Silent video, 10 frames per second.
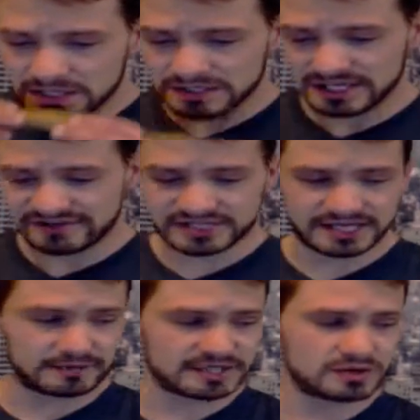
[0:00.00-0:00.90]
Do they have to
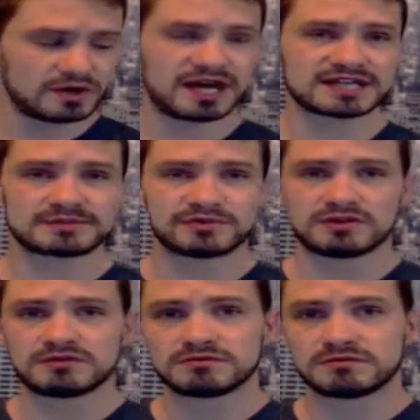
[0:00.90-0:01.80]
take me to a
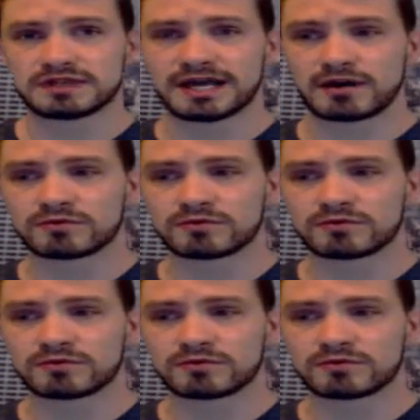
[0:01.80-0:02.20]
hospital and allow a